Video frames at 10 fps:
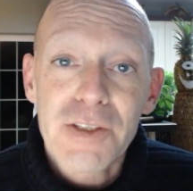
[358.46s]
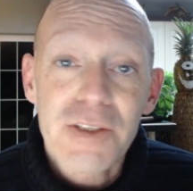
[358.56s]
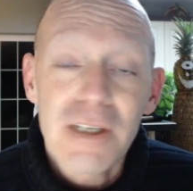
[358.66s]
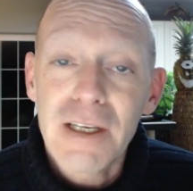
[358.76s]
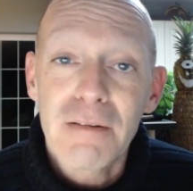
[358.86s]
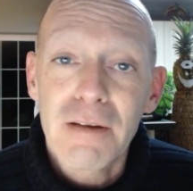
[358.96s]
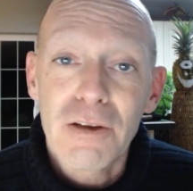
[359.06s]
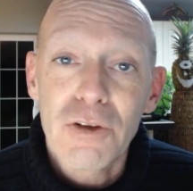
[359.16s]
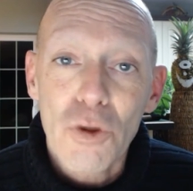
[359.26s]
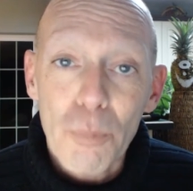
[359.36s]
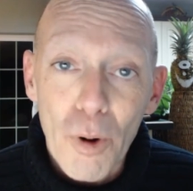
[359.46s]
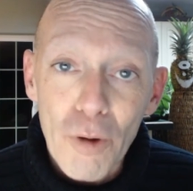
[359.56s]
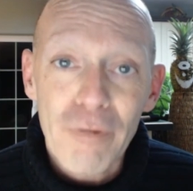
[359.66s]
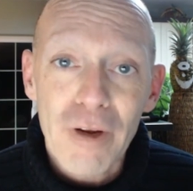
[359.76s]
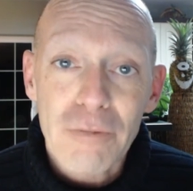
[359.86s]
It's you're
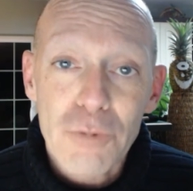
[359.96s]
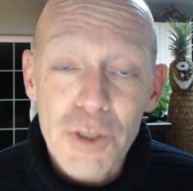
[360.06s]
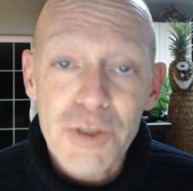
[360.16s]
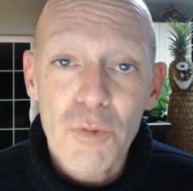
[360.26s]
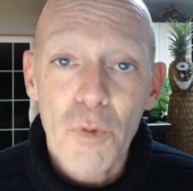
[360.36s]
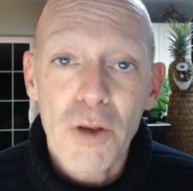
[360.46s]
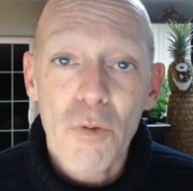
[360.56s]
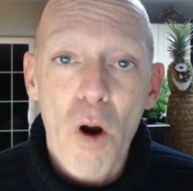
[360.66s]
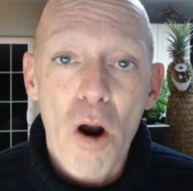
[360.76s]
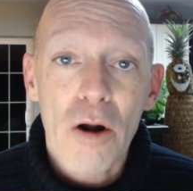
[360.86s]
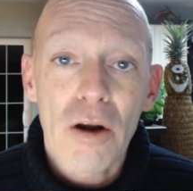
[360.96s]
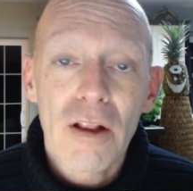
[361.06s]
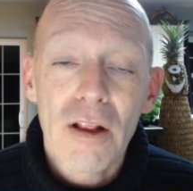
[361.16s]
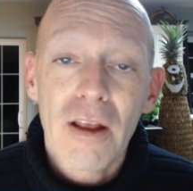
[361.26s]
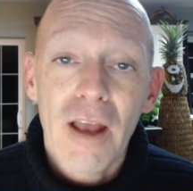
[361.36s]
perfect just the way you are.
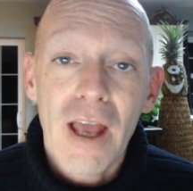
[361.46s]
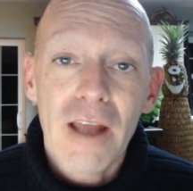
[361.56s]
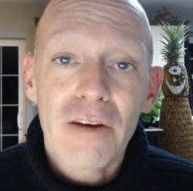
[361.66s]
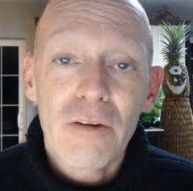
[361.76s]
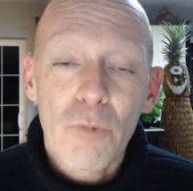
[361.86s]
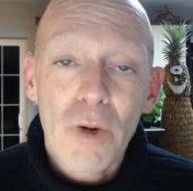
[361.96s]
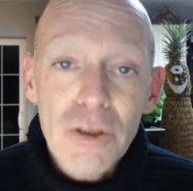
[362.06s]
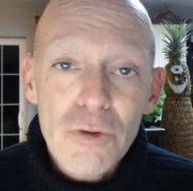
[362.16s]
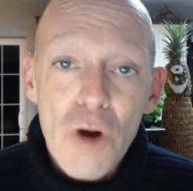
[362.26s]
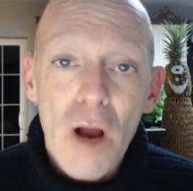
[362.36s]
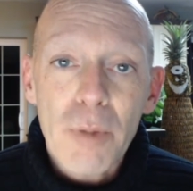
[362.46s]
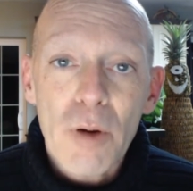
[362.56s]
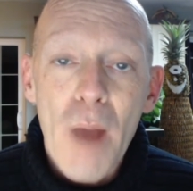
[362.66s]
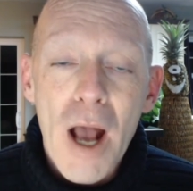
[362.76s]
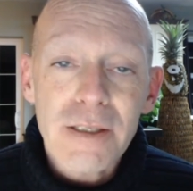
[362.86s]
And when you drop
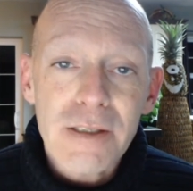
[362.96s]
your